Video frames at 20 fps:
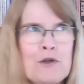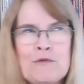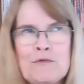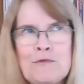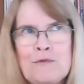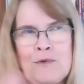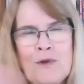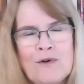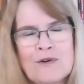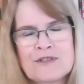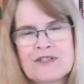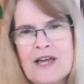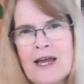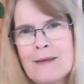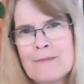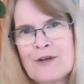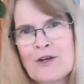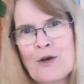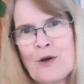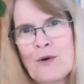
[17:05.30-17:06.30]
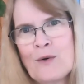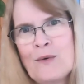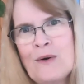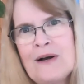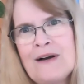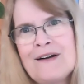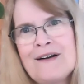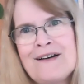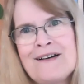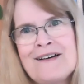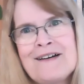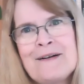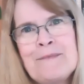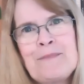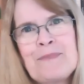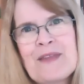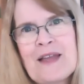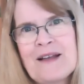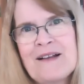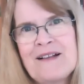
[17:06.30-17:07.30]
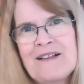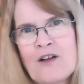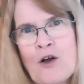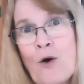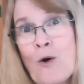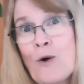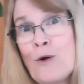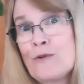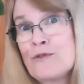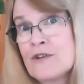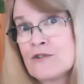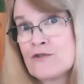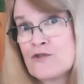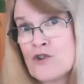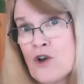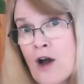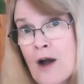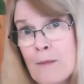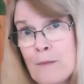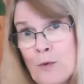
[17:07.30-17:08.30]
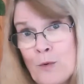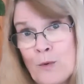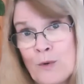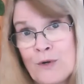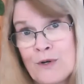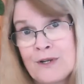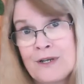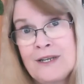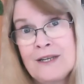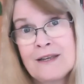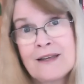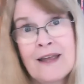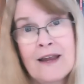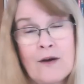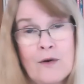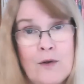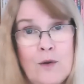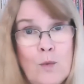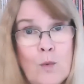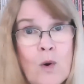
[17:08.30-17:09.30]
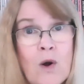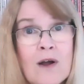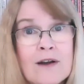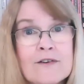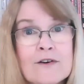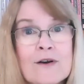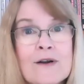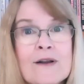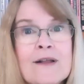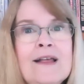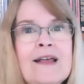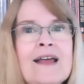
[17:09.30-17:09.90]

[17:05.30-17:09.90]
a long time ago called Chop Wood, Carry Water.